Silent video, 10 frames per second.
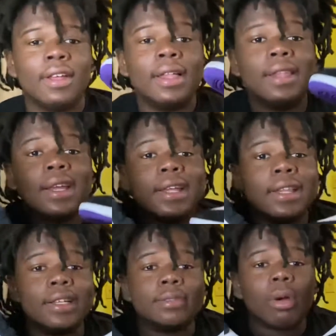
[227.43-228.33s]
Look at
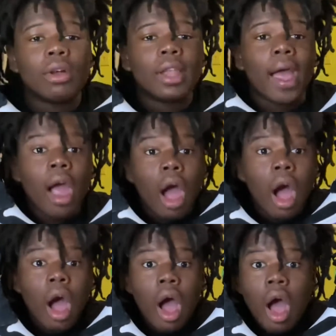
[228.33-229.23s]
these, bro. Like,
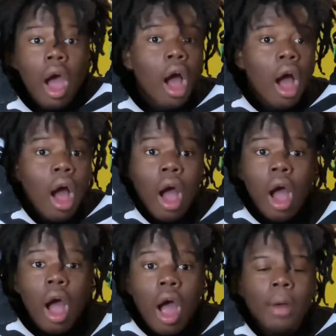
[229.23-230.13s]

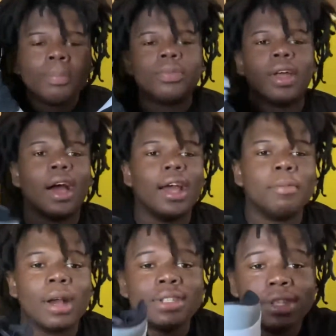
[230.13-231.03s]
alright,
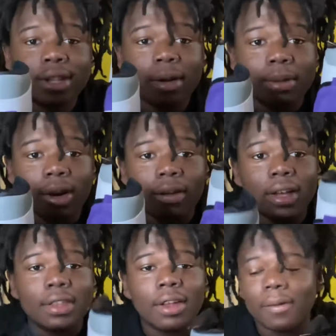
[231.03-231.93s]
bro. That's a thumbnail
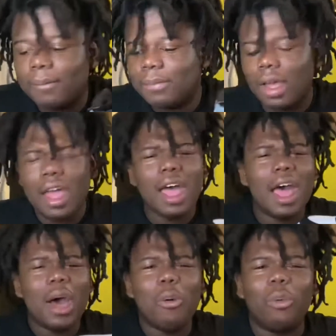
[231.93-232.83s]
right there.
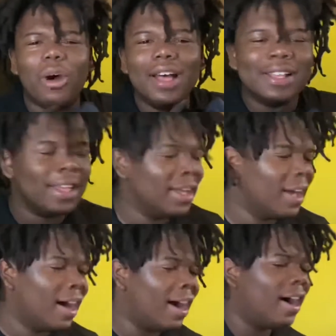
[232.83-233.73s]
What?
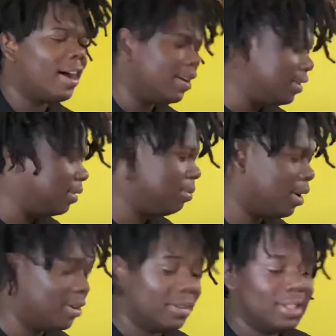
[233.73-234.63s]
Alright,
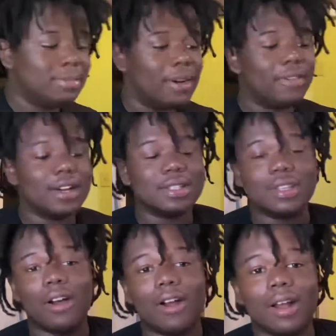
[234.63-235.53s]
bro, these motherfuckers is
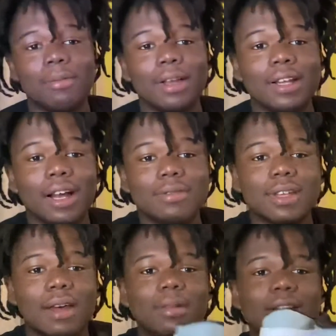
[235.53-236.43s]
hard. I'm not, you know what I'm
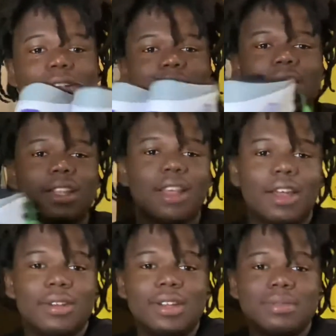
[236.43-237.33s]
saying? I'm not gonna sit here and lie
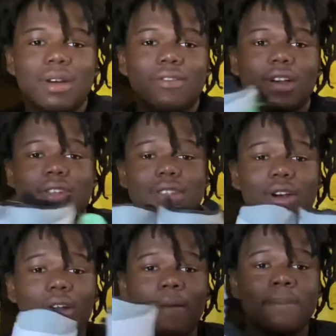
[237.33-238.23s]
to you. These motherfuckers is
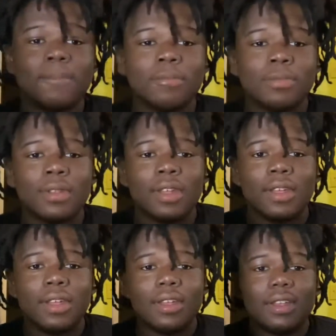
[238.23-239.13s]
hard.
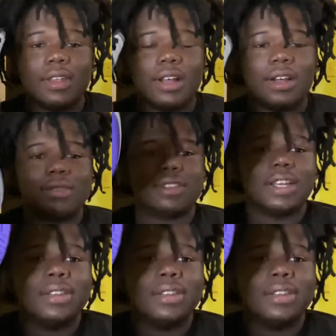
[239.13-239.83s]
You know what I'm saying?